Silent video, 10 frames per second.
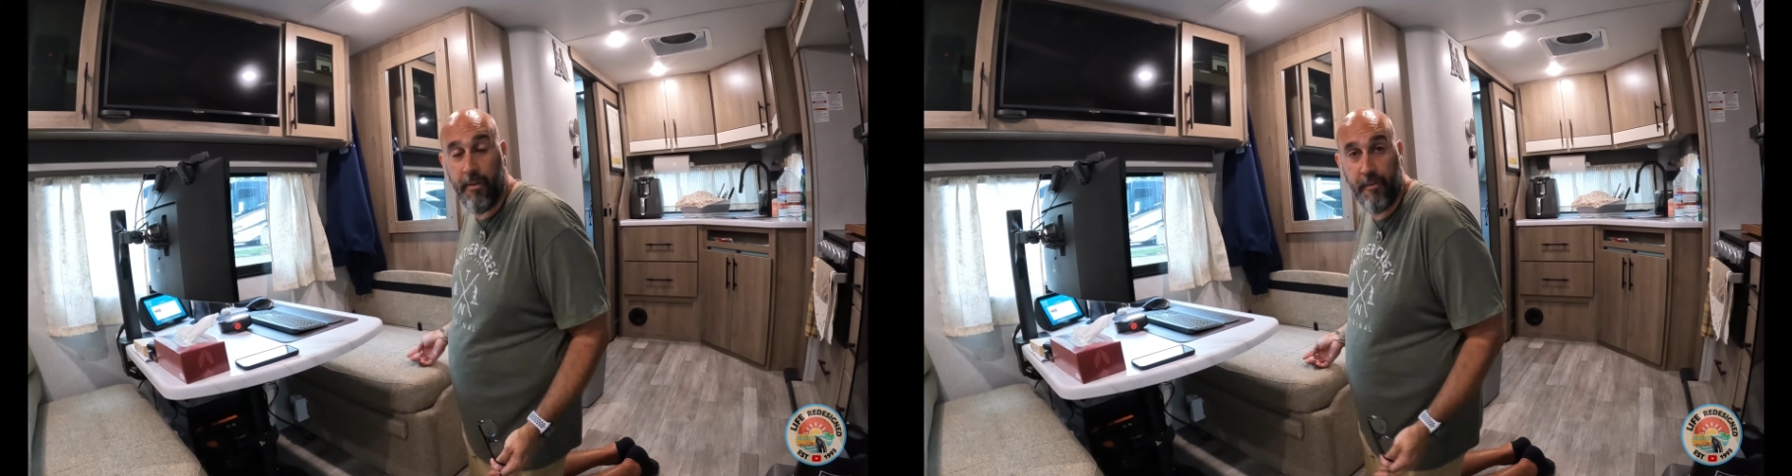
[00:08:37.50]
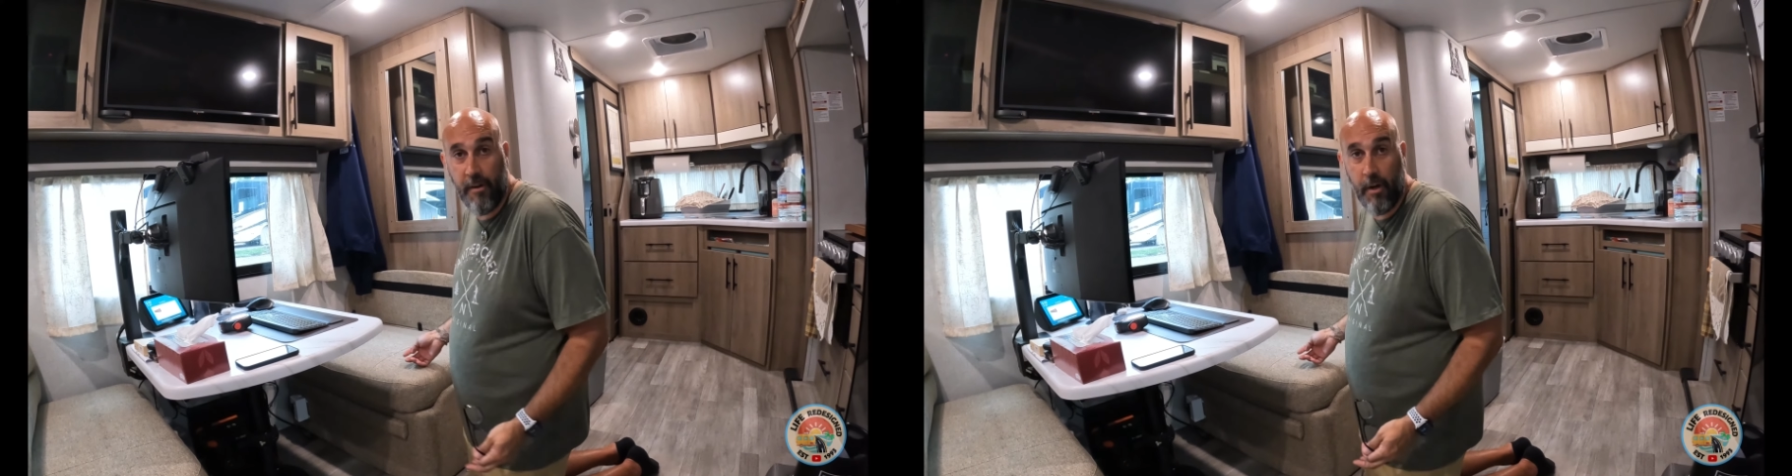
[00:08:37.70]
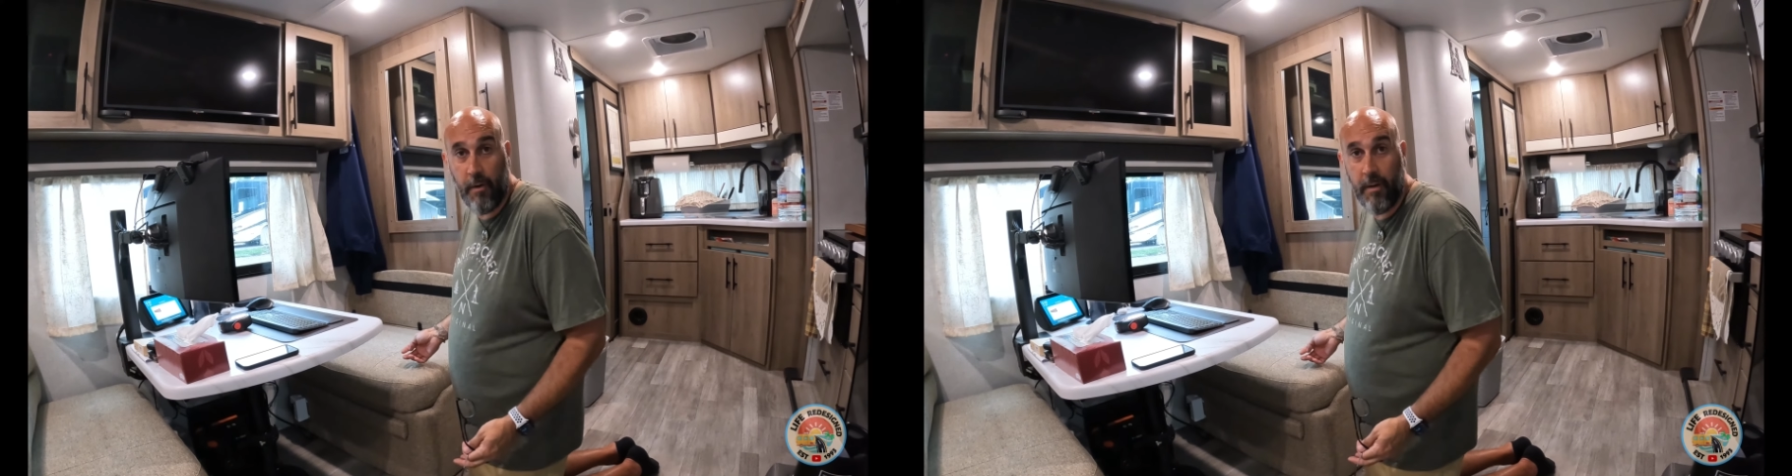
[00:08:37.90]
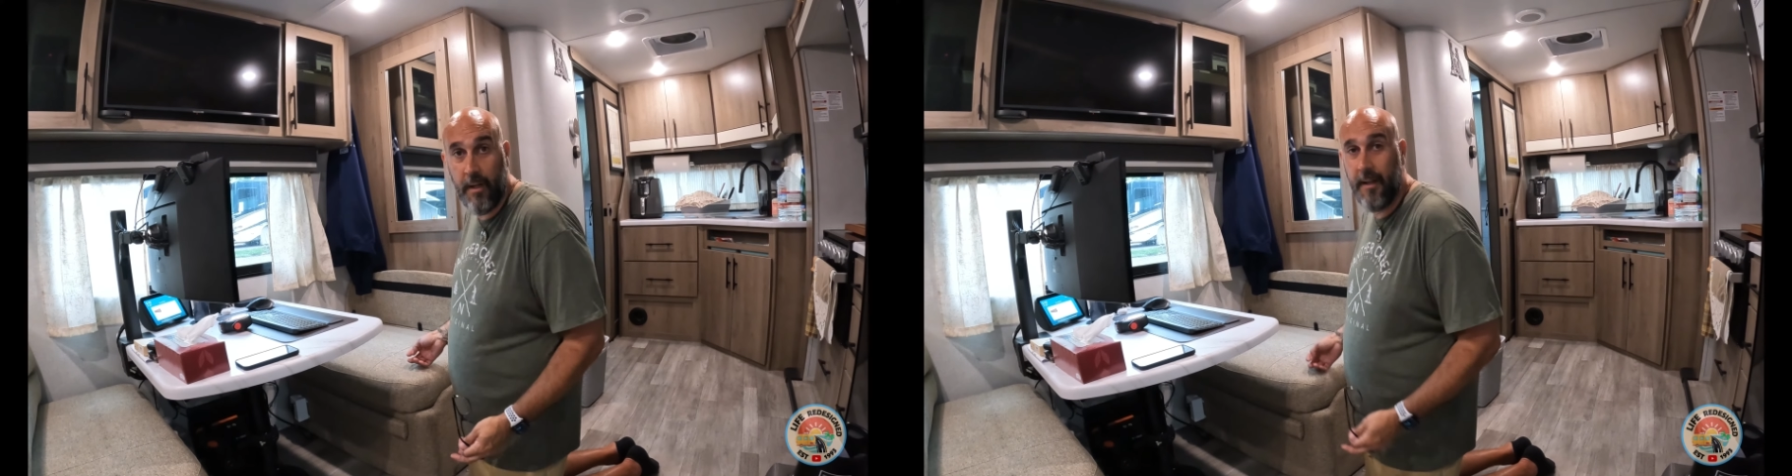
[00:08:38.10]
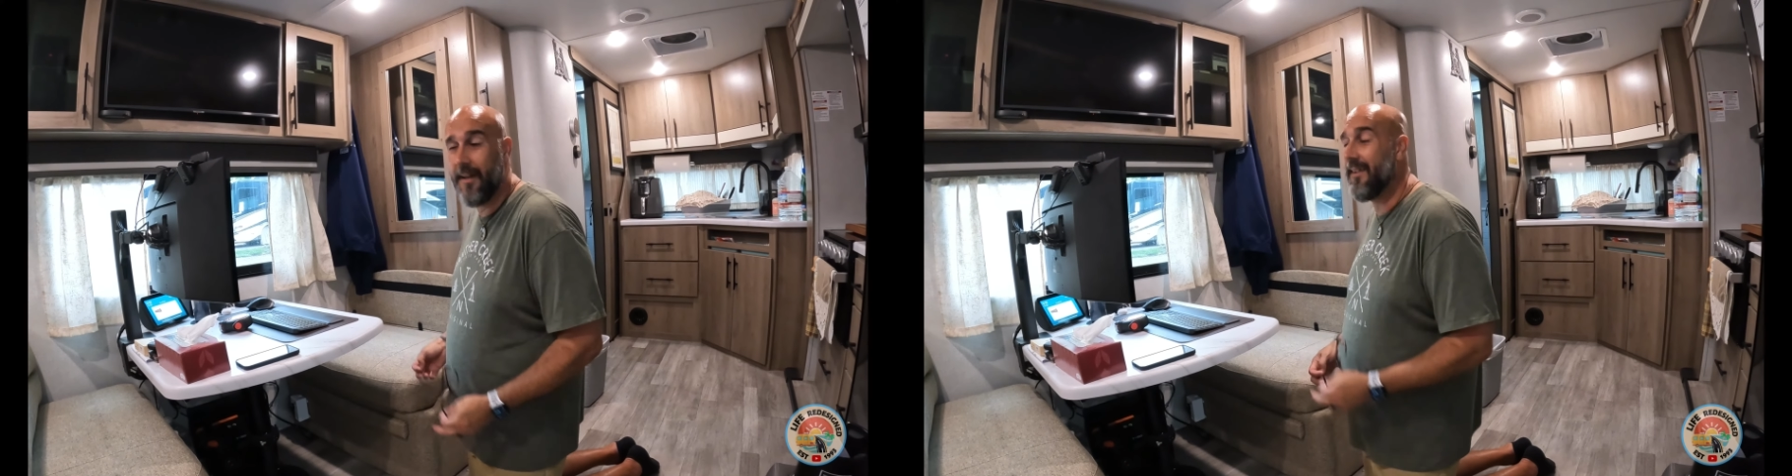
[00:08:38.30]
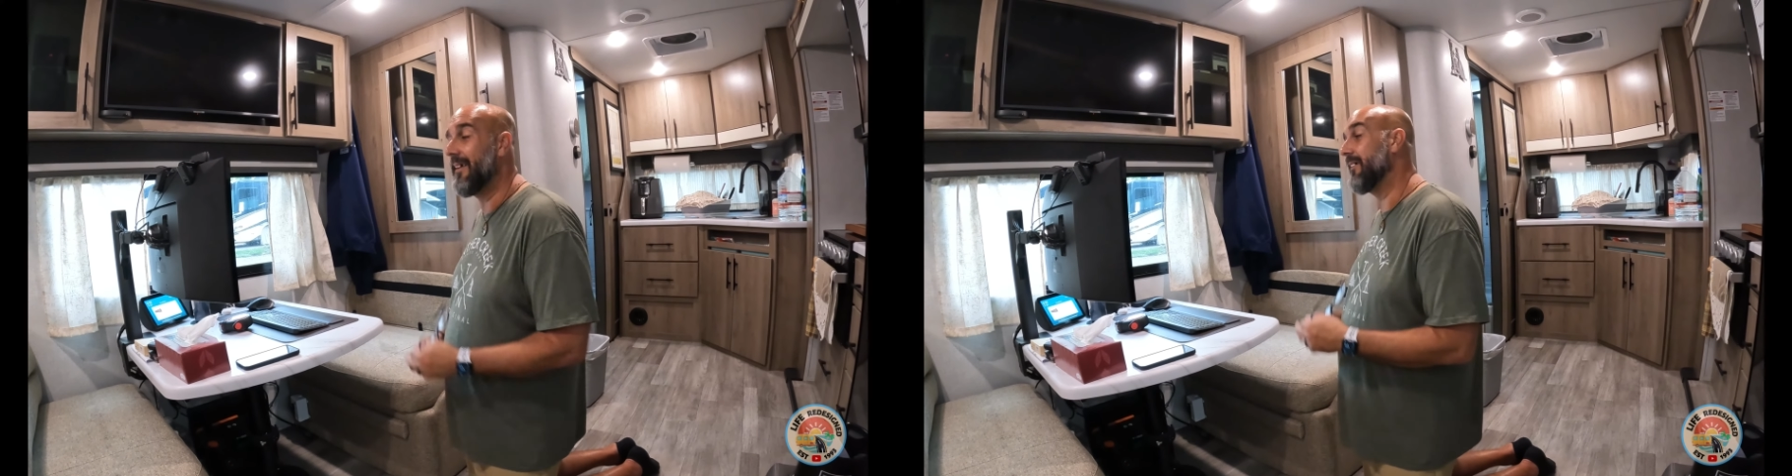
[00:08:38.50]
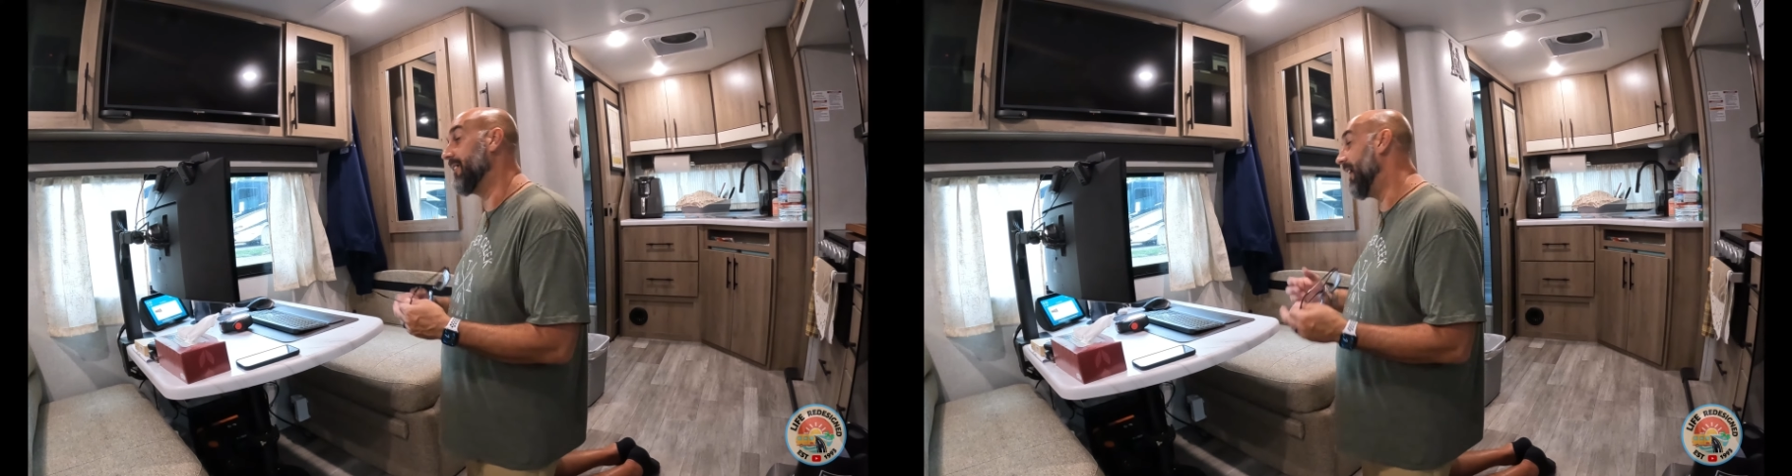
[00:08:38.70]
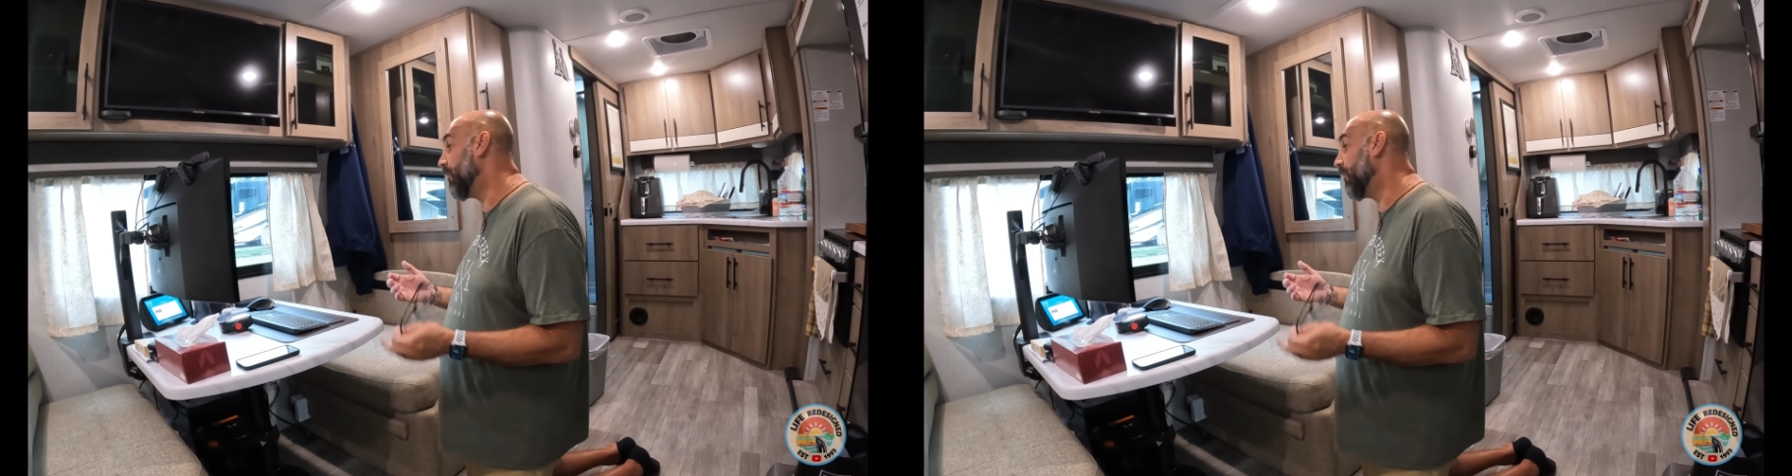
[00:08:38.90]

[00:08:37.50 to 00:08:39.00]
through. And like I said,